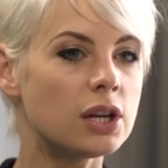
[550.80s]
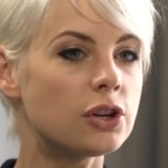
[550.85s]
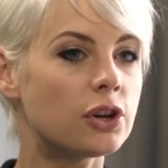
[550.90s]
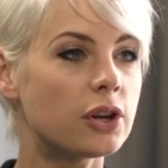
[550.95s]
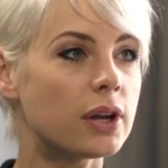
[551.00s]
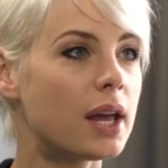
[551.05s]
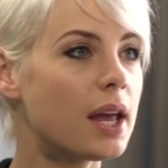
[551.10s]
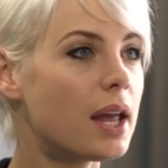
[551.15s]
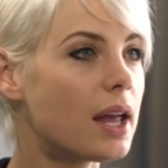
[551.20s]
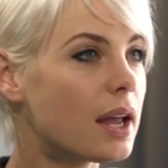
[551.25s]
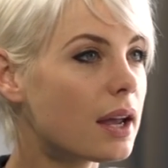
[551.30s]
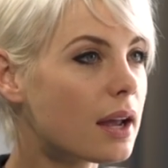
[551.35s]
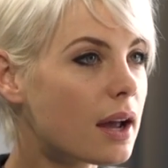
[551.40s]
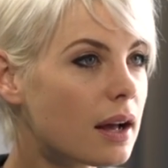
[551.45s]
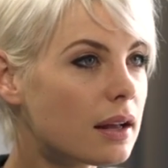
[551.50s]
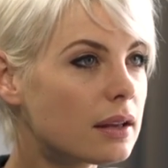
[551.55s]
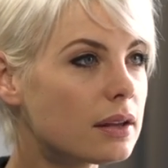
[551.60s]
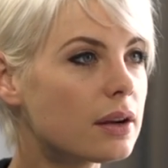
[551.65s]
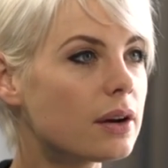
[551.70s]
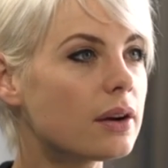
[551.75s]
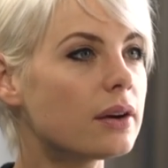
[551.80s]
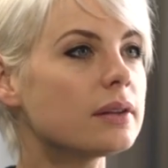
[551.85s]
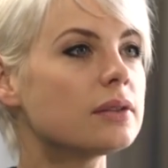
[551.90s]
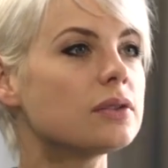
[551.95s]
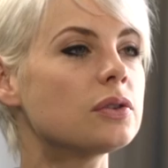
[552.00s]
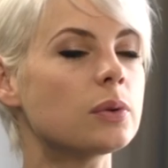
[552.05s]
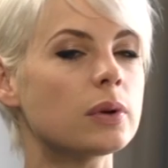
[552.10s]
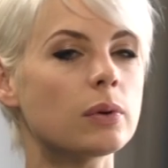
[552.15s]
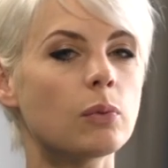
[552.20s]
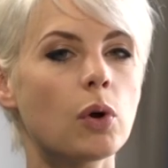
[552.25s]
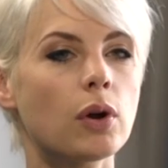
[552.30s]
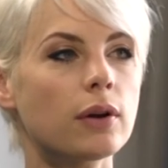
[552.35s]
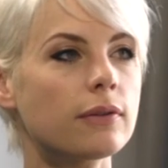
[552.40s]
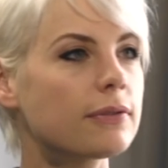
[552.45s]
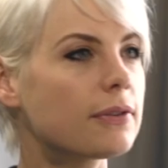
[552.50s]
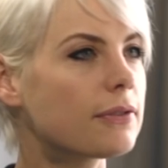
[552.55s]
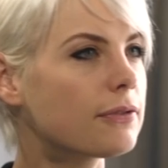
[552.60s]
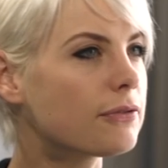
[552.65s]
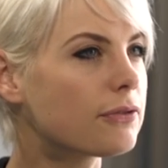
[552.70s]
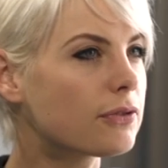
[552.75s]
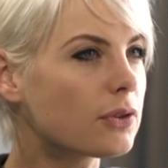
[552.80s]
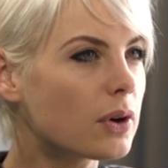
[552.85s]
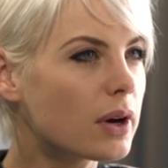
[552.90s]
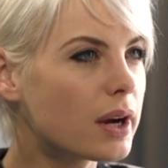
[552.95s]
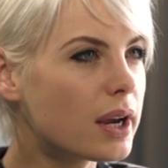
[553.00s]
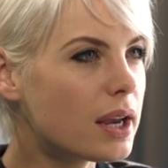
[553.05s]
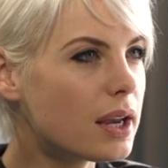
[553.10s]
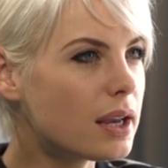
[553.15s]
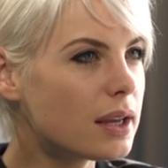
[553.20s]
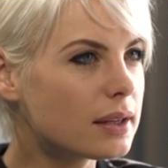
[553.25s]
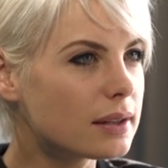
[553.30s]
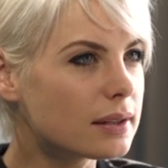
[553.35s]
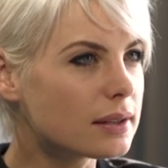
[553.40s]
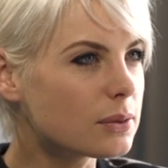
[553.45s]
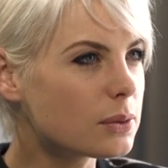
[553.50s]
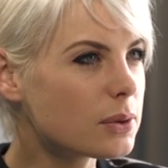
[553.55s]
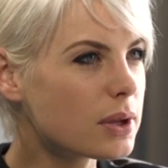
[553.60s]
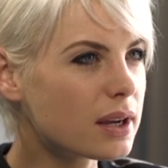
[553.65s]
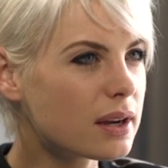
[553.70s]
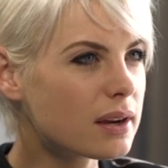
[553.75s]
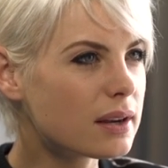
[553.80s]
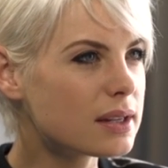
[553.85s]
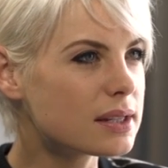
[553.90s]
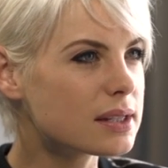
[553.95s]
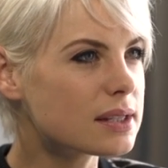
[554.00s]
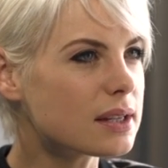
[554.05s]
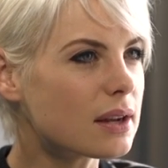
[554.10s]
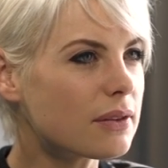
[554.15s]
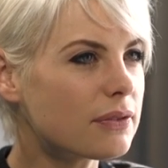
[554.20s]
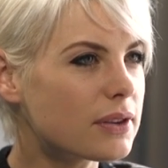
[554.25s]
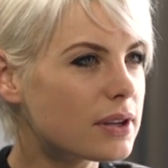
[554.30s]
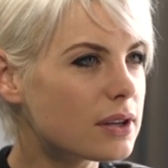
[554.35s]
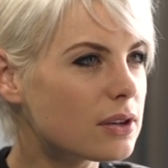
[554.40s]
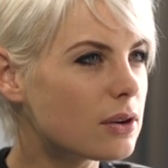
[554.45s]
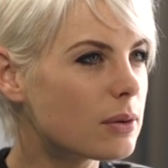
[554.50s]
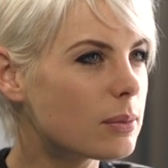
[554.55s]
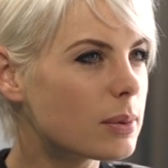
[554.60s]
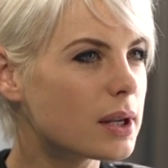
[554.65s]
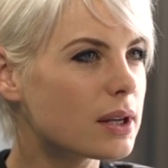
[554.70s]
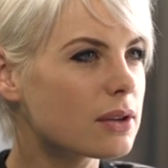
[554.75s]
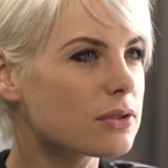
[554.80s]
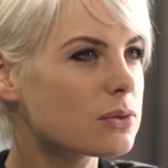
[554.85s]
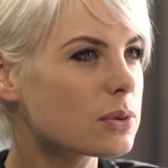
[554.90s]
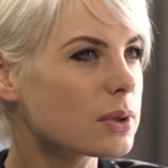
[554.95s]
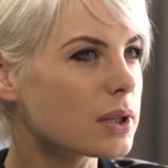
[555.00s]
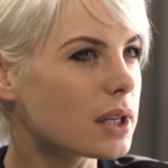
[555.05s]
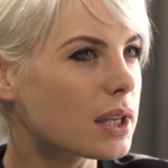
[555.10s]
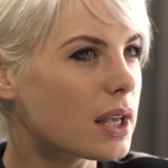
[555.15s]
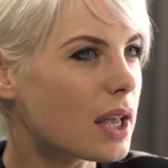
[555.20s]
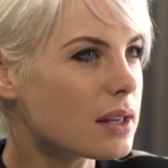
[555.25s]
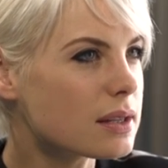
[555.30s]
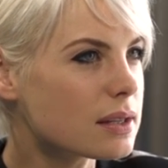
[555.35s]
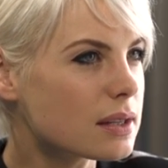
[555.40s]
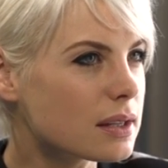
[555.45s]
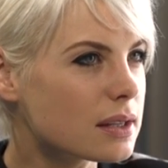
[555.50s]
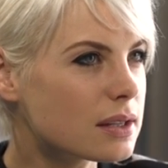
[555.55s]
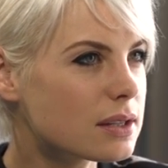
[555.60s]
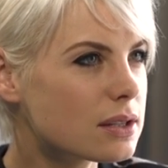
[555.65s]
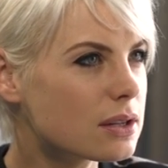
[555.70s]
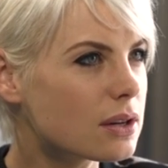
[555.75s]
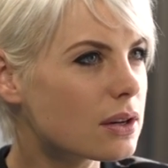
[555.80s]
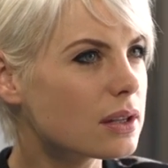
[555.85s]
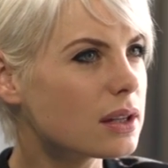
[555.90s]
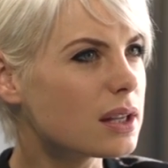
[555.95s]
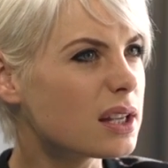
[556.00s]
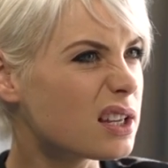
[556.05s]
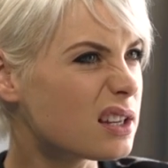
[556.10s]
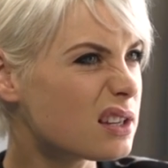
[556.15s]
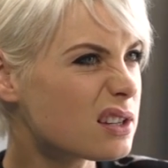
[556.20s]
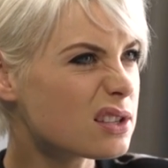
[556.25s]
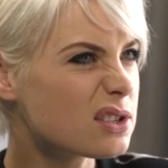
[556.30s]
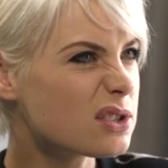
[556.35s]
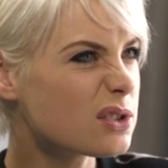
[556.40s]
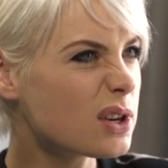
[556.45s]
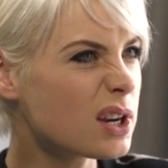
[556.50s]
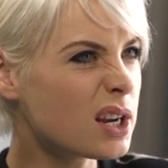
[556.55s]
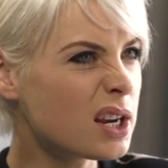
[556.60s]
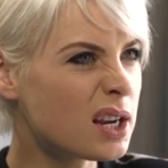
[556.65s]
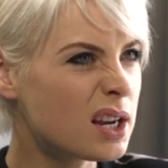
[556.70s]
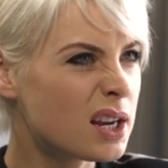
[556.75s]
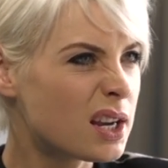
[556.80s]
you know, hair color and doing work for free and all that kind of stuff that nobody else really gets unless you're in the industry.